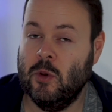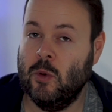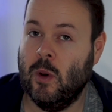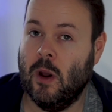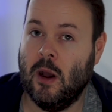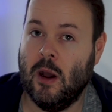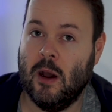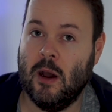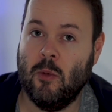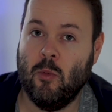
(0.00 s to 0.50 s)
you
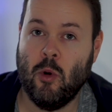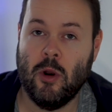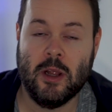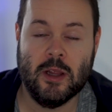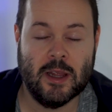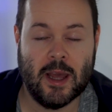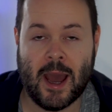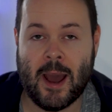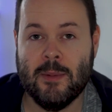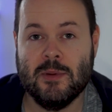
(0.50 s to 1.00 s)
are wanting
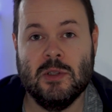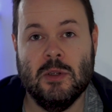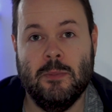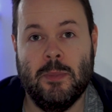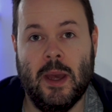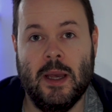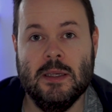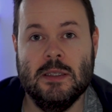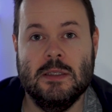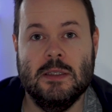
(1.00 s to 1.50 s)
the absolute
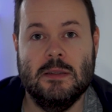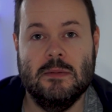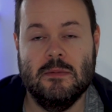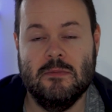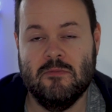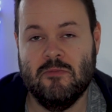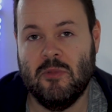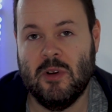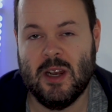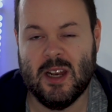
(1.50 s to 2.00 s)
best,
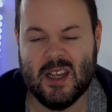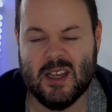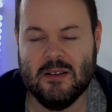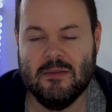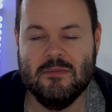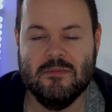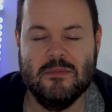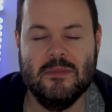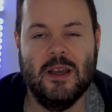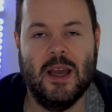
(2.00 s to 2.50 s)
really,
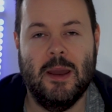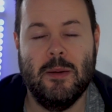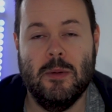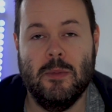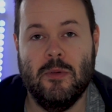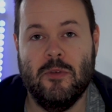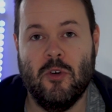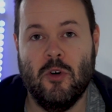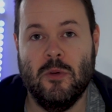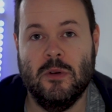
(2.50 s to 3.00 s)
gaming
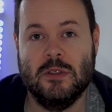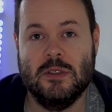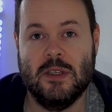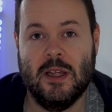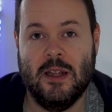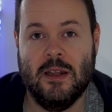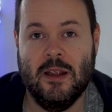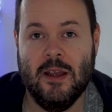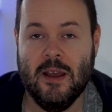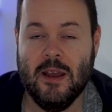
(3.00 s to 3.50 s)
performance,
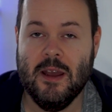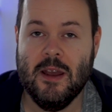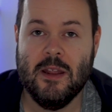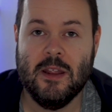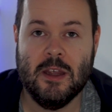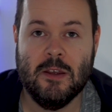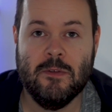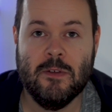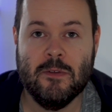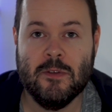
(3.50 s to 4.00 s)
then
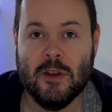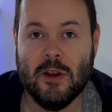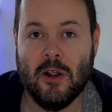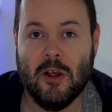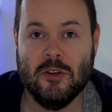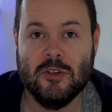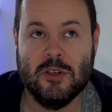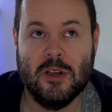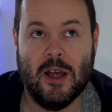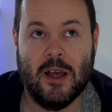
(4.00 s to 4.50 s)
the
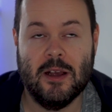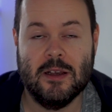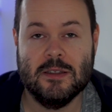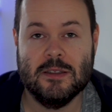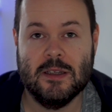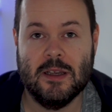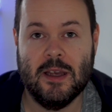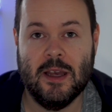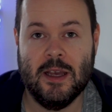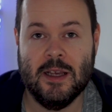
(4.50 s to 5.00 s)
5900X
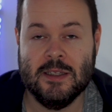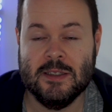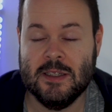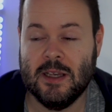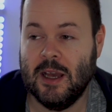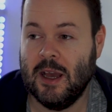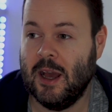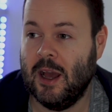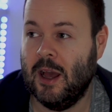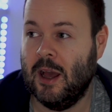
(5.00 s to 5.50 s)

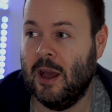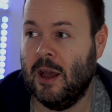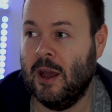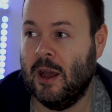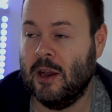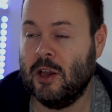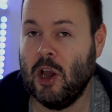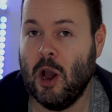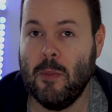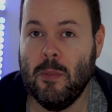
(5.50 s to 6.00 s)
is
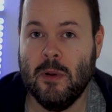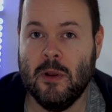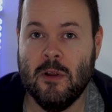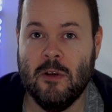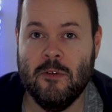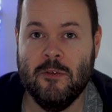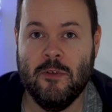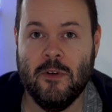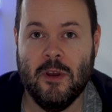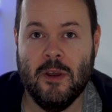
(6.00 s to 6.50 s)
a couple
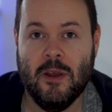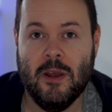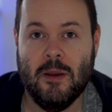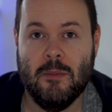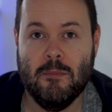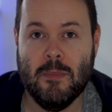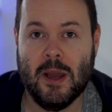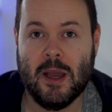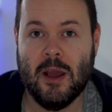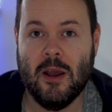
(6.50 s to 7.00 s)
of
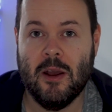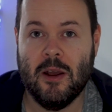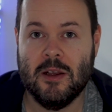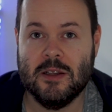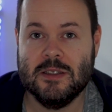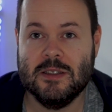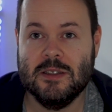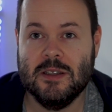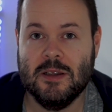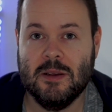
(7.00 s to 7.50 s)

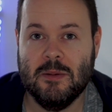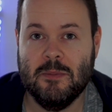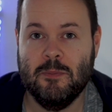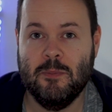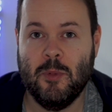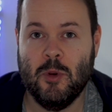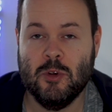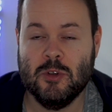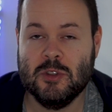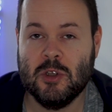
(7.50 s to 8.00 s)
megahertz
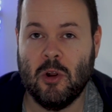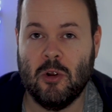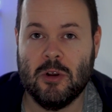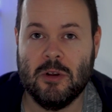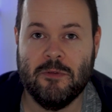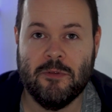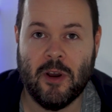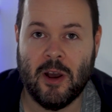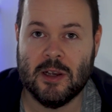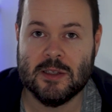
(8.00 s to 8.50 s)
boost clock
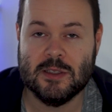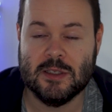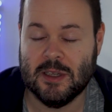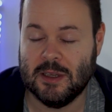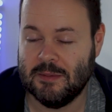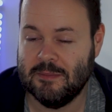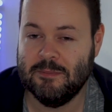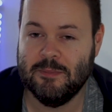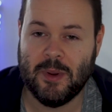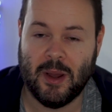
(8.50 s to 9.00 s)
faster.
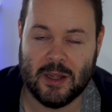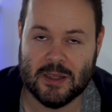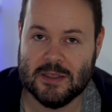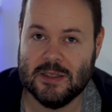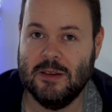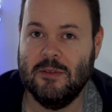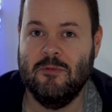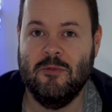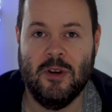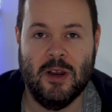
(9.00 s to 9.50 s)
But
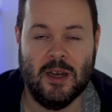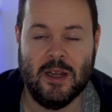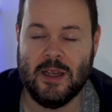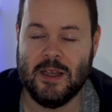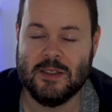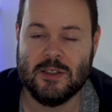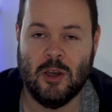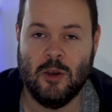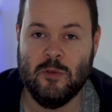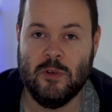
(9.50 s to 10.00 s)
really,
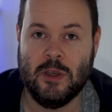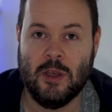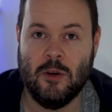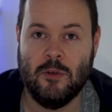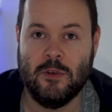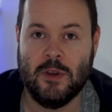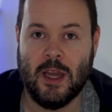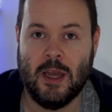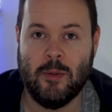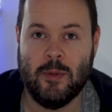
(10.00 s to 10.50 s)
it's overkill
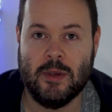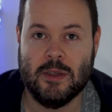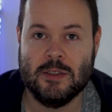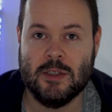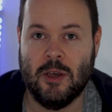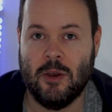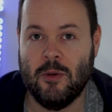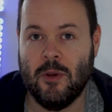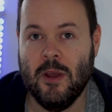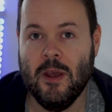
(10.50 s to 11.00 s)
for gaming.
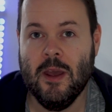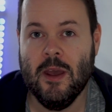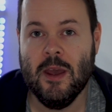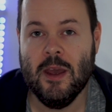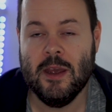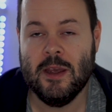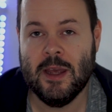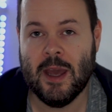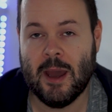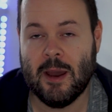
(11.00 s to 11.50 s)
So
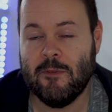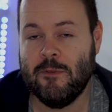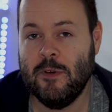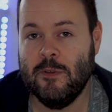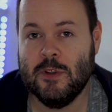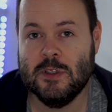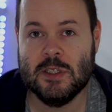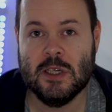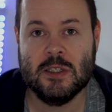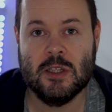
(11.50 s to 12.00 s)
yeah,
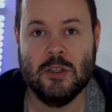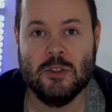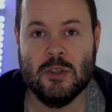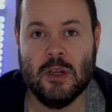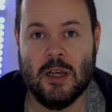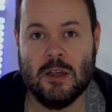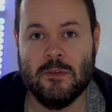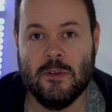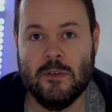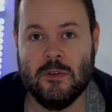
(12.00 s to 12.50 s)

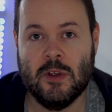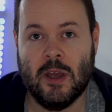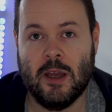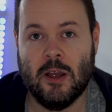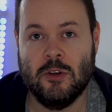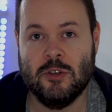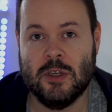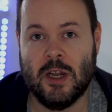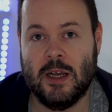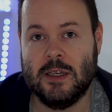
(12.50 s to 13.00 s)
5600X,
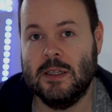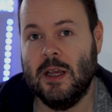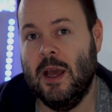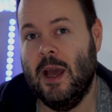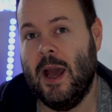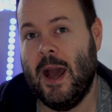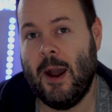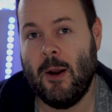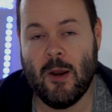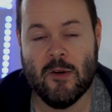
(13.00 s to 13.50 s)
5800X.
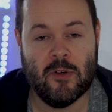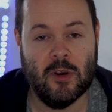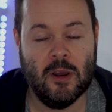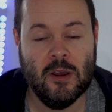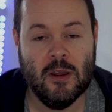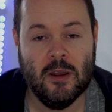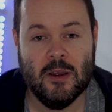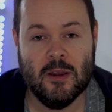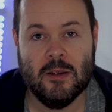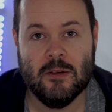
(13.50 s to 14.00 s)

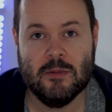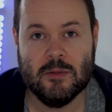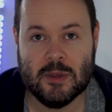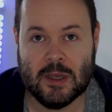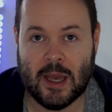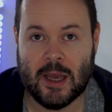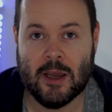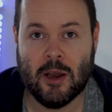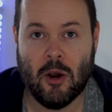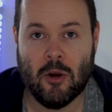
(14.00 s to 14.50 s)
However,
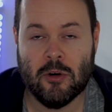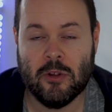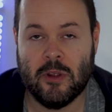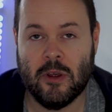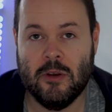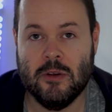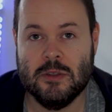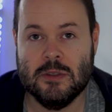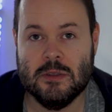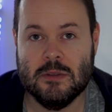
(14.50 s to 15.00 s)
getting hold of
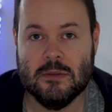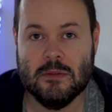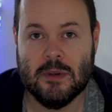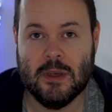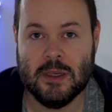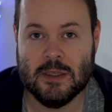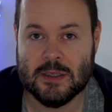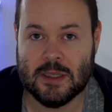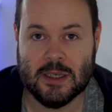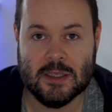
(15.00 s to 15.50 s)
those
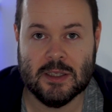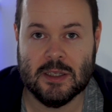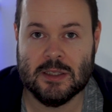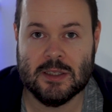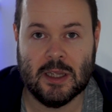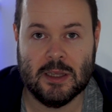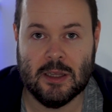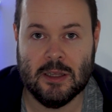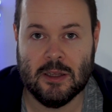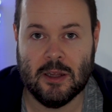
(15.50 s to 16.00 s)
is easier
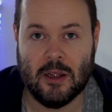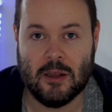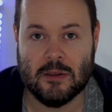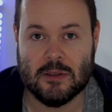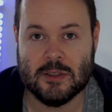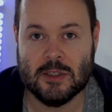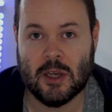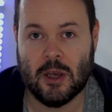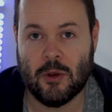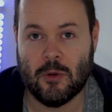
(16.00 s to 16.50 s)
said than
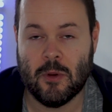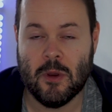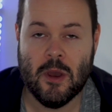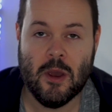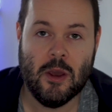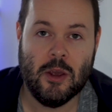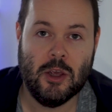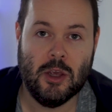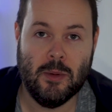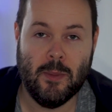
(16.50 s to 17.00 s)
done. So
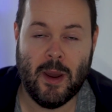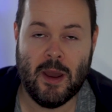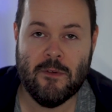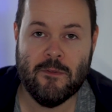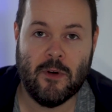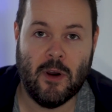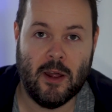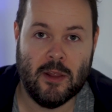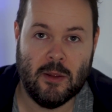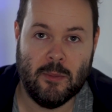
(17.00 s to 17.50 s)
you may
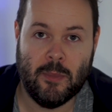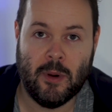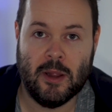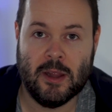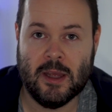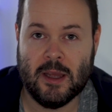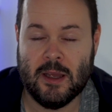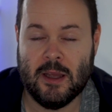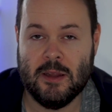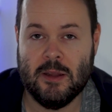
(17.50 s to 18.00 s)
find that
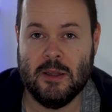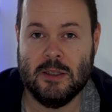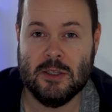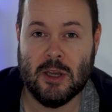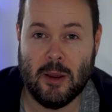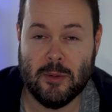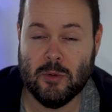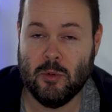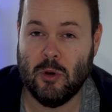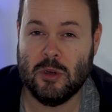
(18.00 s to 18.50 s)
by the
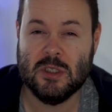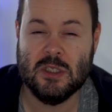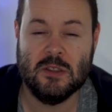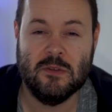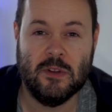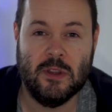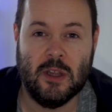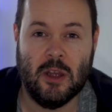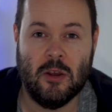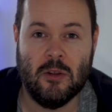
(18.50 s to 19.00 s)
time you watch this
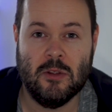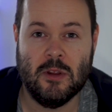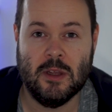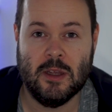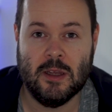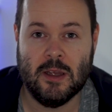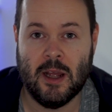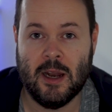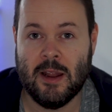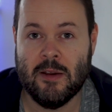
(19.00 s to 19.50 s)
video,
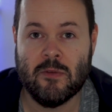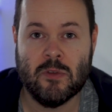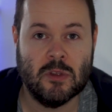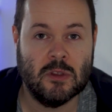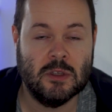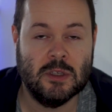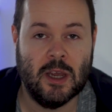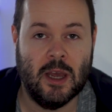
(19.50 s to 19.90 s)
the 11th